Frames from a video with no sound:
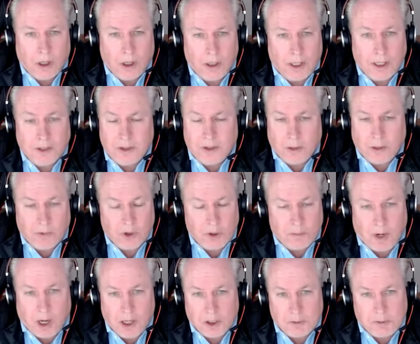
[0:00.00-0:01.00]
Incident
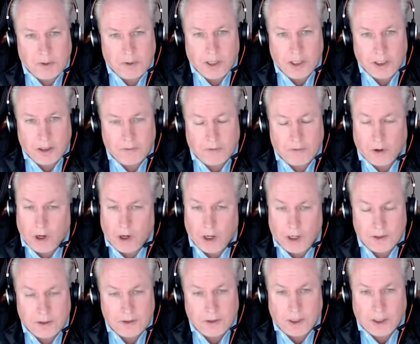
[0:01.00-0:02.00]
response planning for
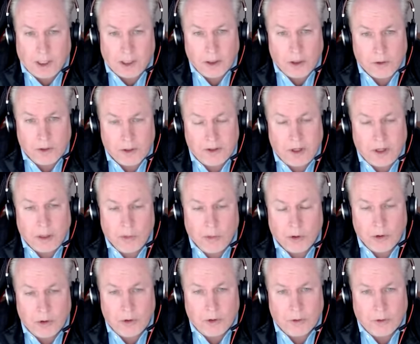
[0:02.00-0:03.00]
us, and I know the cyber
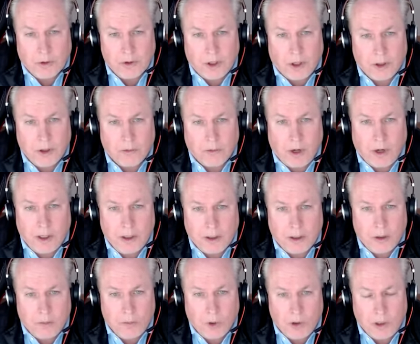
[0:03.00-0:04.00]
insurance underwriting
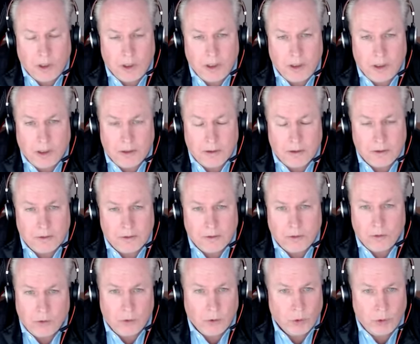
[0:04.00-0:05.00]
community,
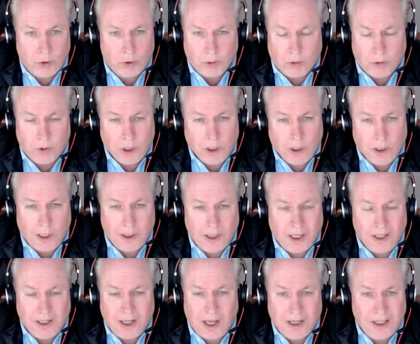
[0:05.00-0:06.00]
is crucial. And
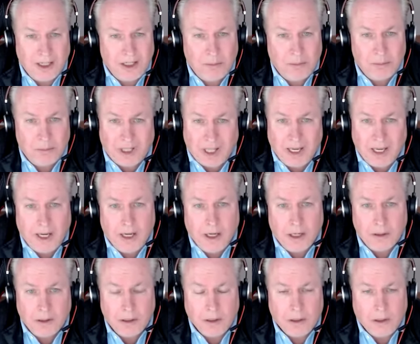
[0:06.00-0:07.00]
in any
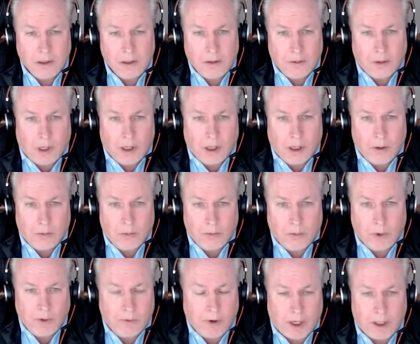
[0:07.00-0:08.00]
plan,
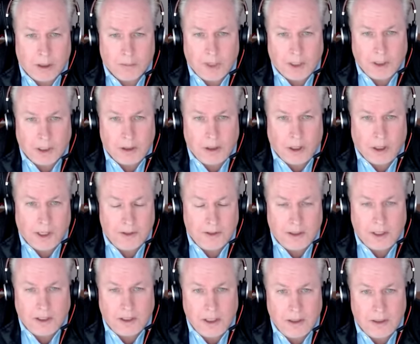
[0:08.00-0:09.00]
we recommend the clients,
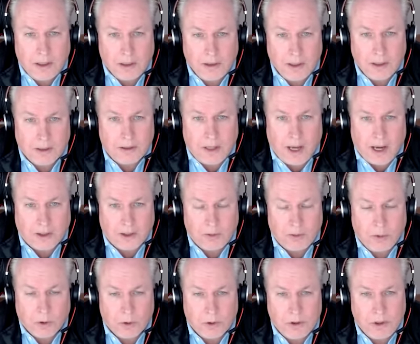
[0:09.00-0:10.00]
they need to list
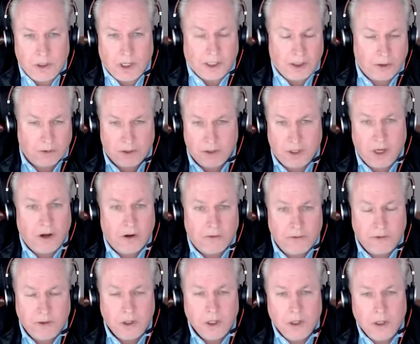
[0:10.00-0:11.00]
experts like
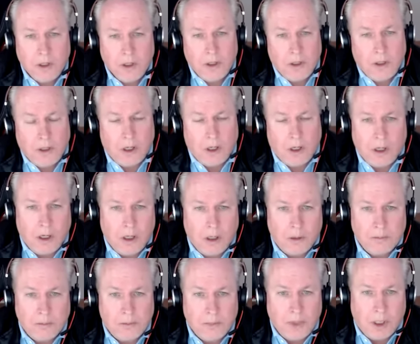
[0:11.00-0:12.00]
yourself,
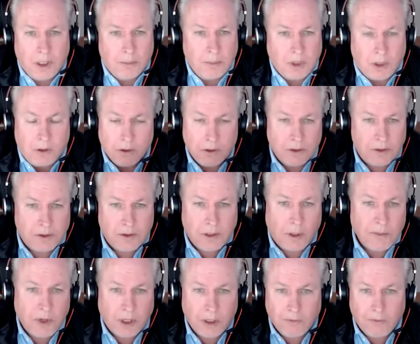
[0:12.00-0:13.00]
because
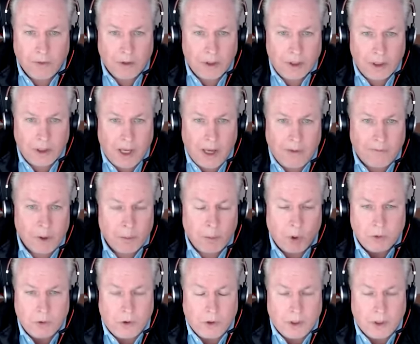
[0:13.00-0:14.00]
something inevitable
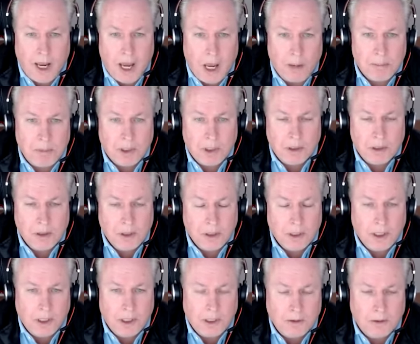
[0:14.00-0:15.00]
is going to happen.
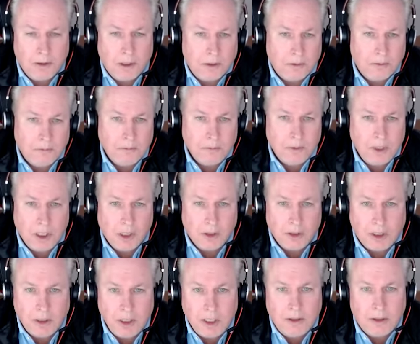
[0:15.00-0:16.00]
And
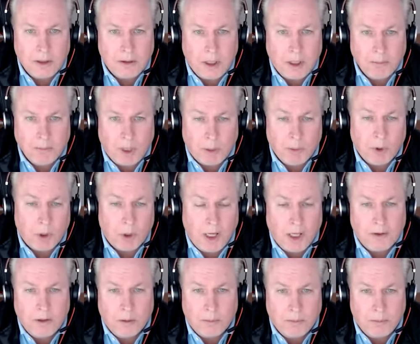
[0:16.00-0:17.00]
they need to be able to
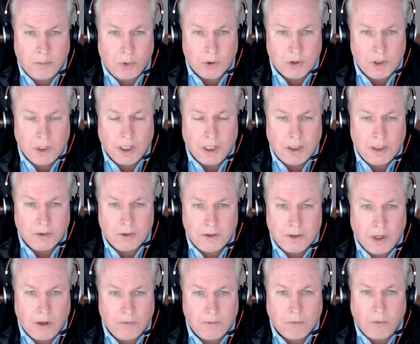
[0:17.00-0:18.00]
get to a person like
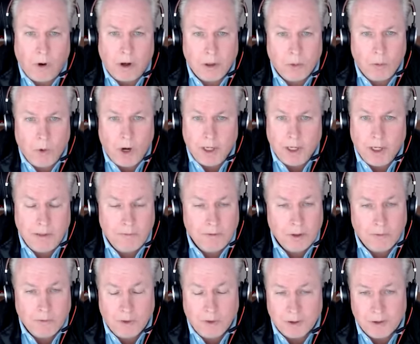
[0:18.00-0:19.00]
yourself right away,
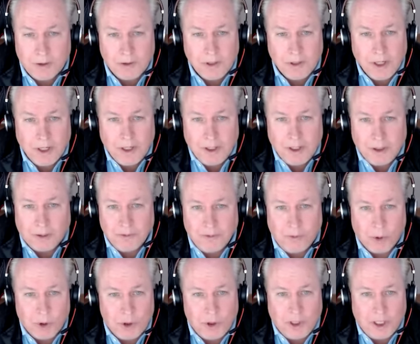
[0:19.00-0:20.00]
even if it's
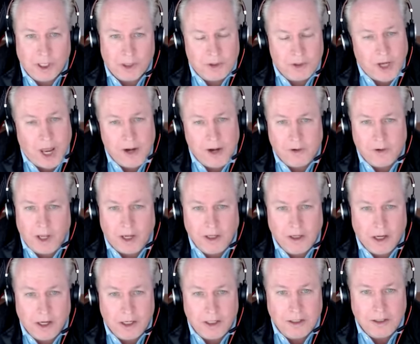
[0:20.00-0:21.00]
unfortunately a Saturday
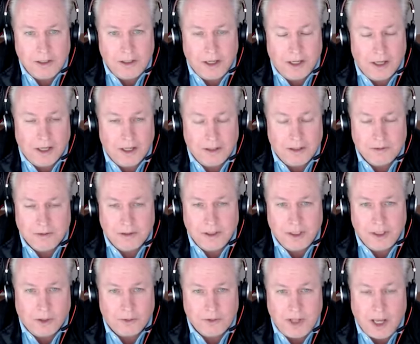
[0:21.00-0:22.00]
night and
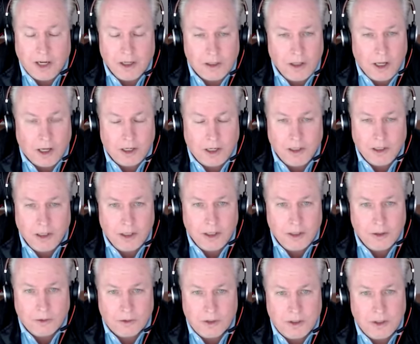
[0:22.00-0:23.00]
10 o'clock at night
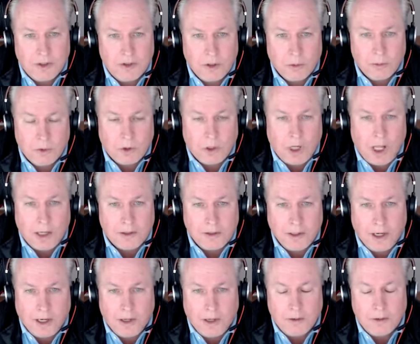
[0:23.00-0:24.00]
and their systems are locked
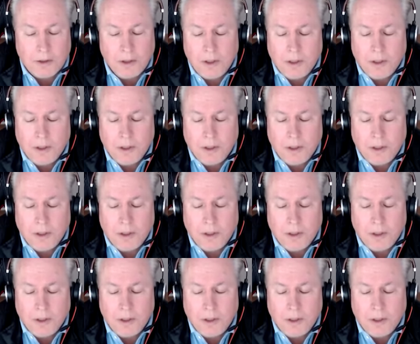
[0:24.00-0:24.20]
down.